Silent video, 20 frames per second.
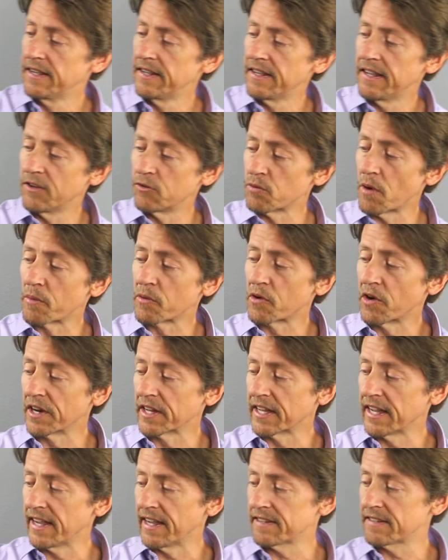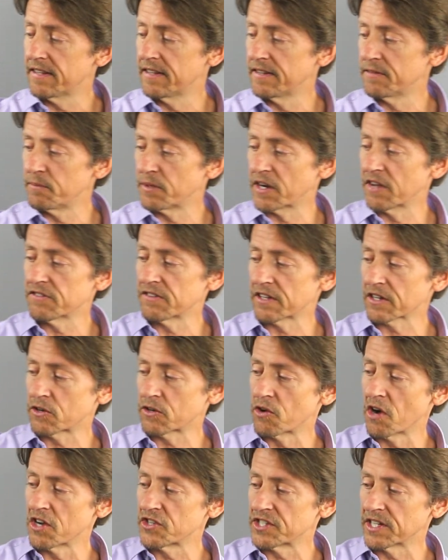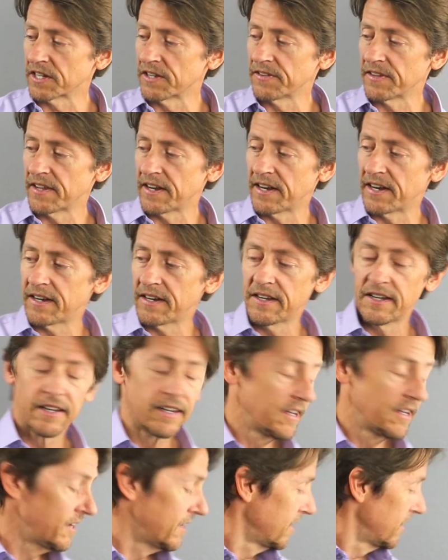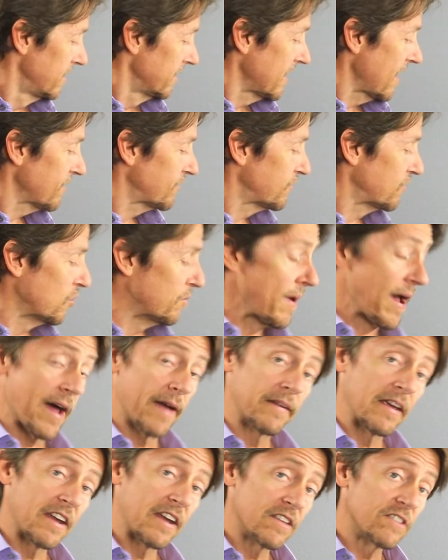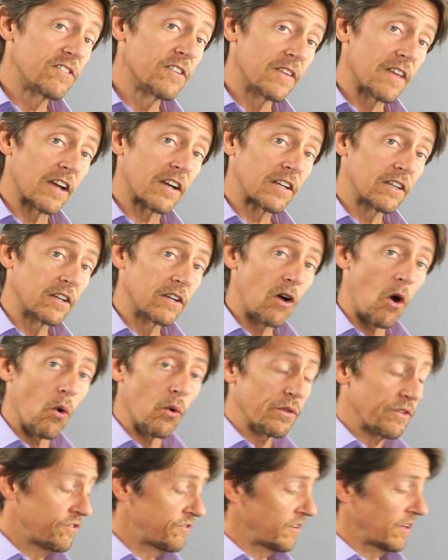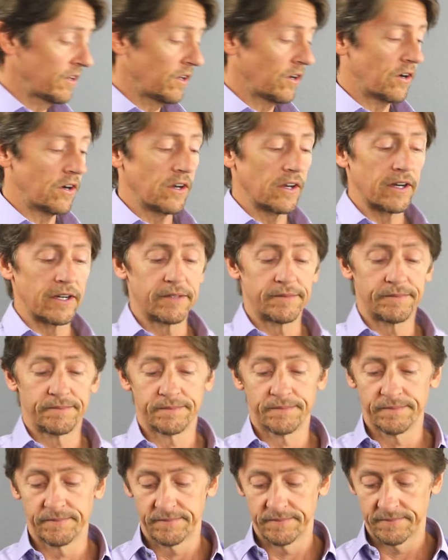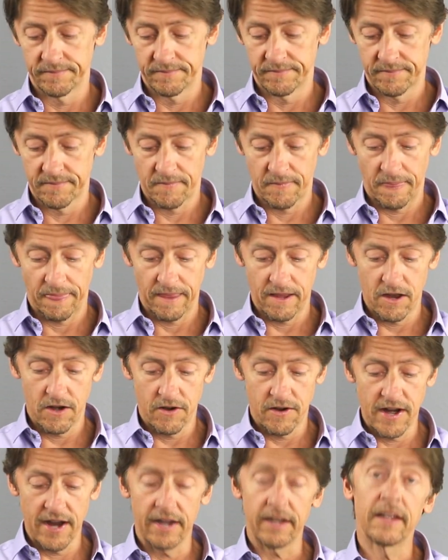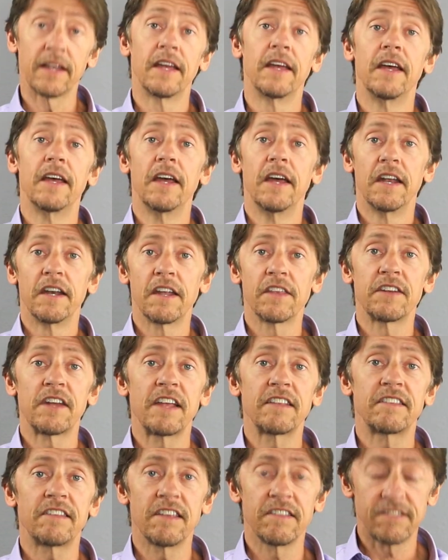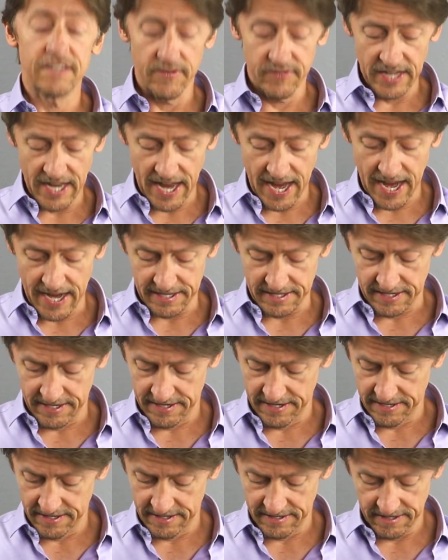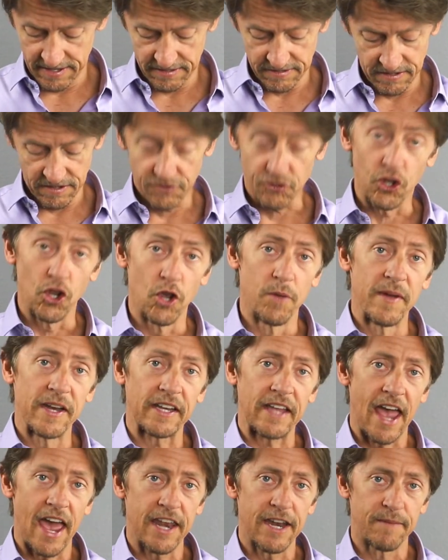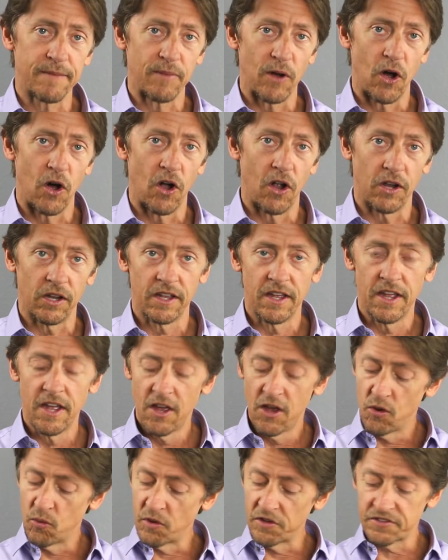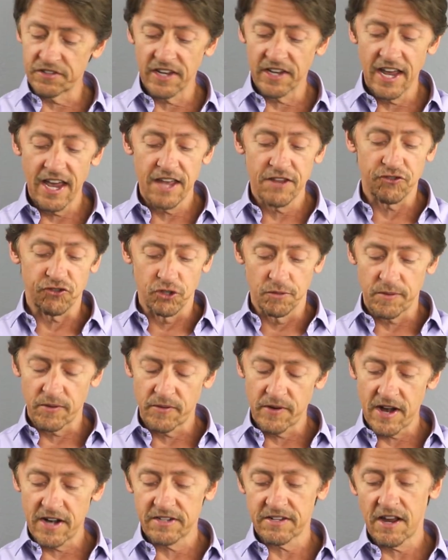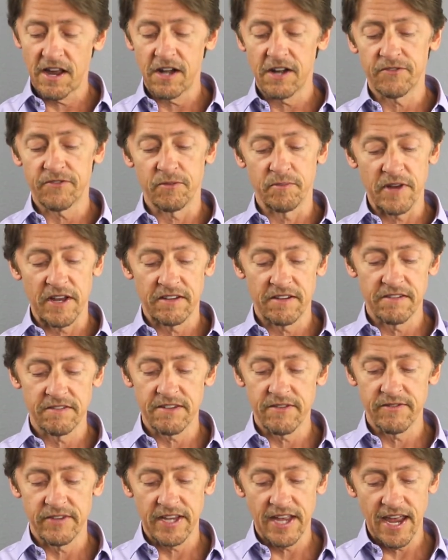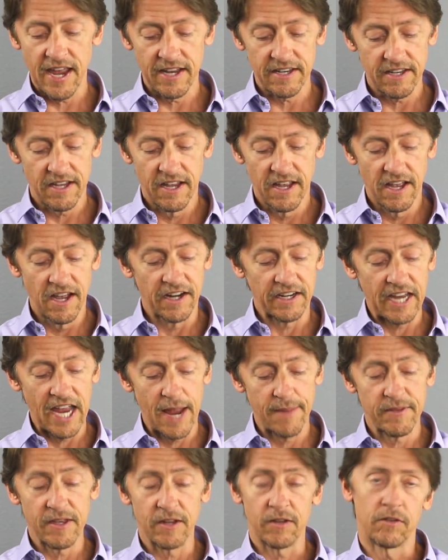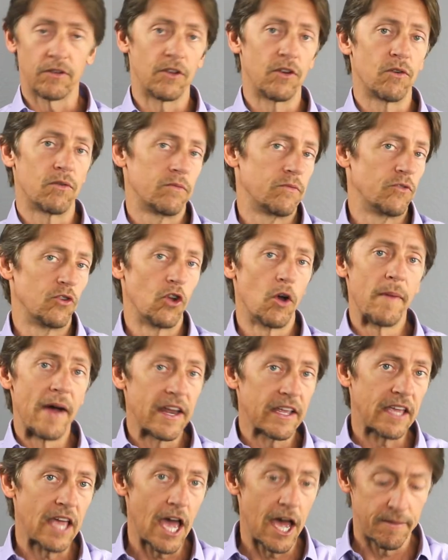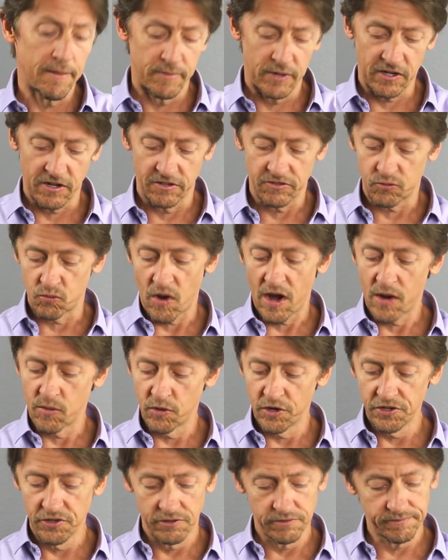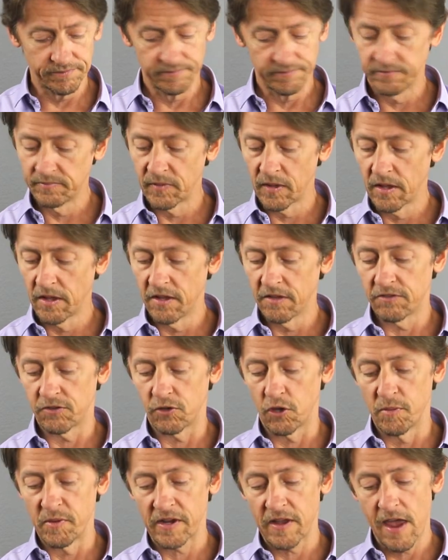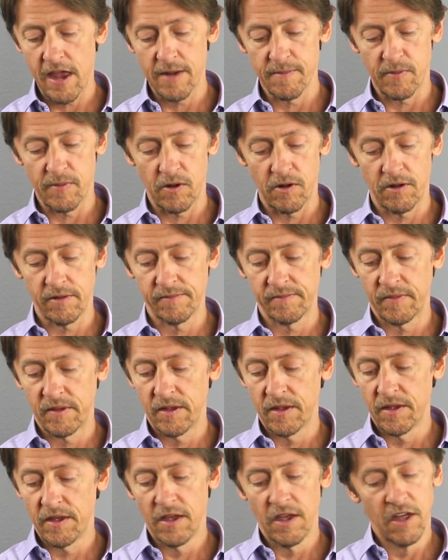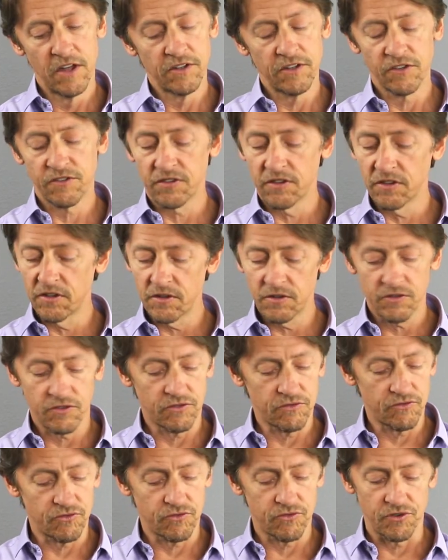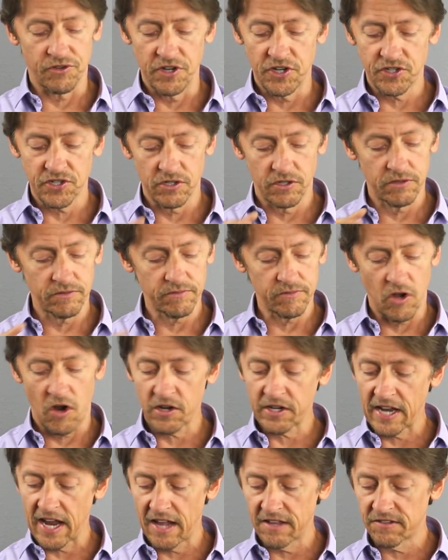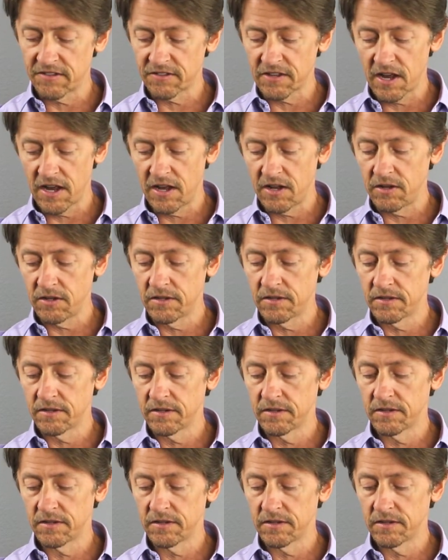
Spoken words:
is what we're going to get because of the crushing on there. That's too bad. I didn't see that hole in the seal earlier. All right. Now the 1978. This is Human Cannonball. Once again, super rare title from 1978. A game that, you know, nobody kept because why would you? It's Human Cannonball. Just, you know, traditional arcade style